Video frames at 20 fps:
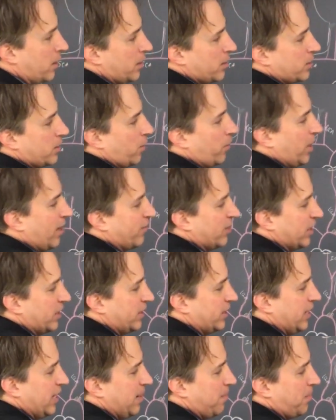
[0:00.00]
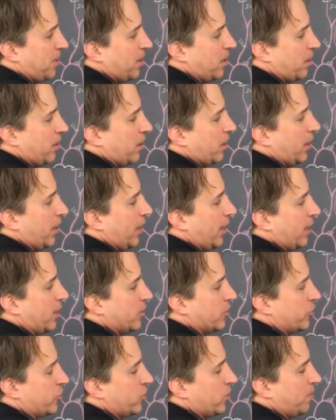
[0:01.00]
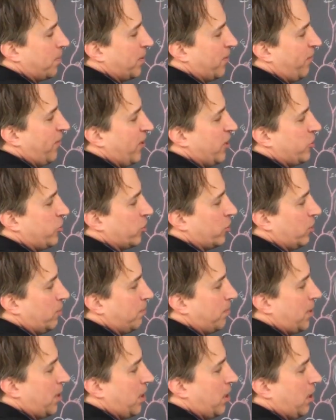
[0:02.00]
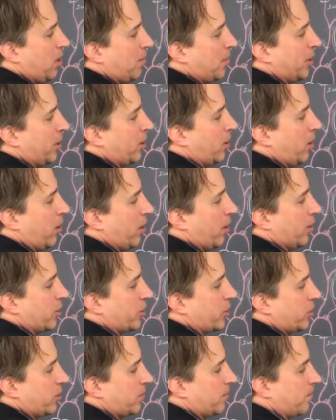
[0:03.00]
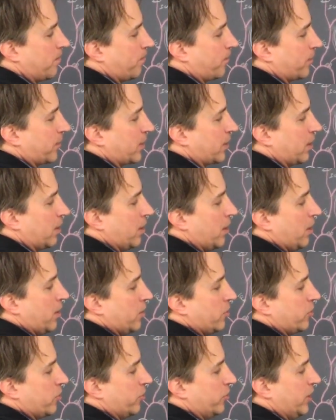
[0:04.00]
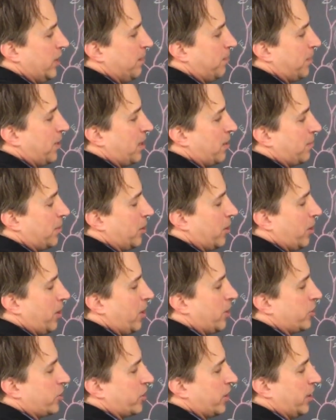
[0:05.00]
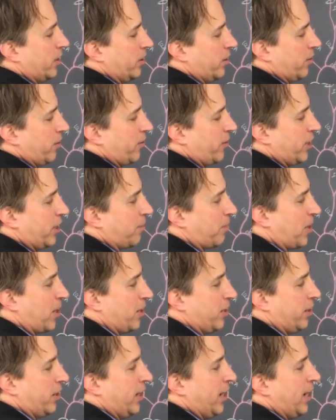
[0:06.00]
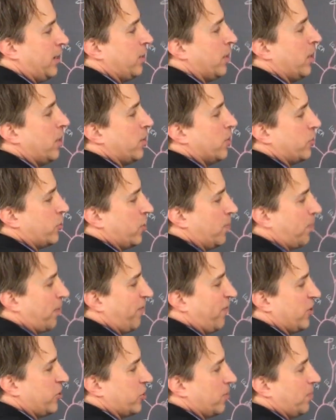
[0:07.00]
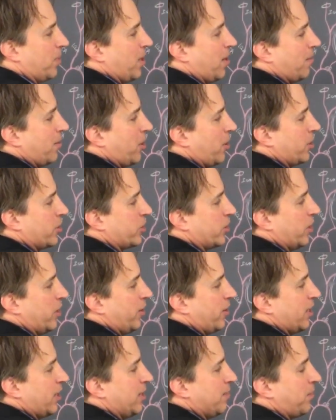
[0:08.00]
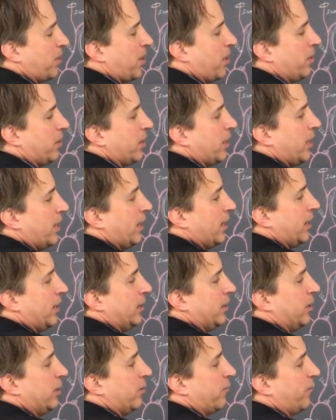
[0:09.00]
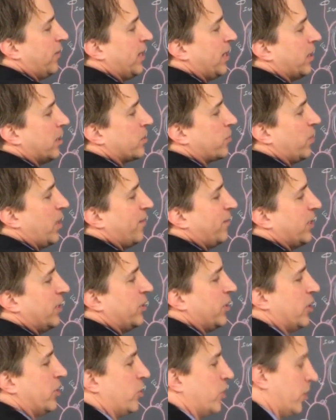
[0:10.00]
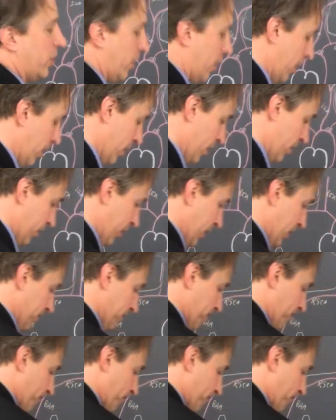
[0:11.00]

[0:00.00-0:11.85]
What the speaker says: So we have the deep and superficial palmar arch. So deep palmar arch in the thick part of your hand, superficial palmar arch in the thin part, and in your fingers we have the digital artery.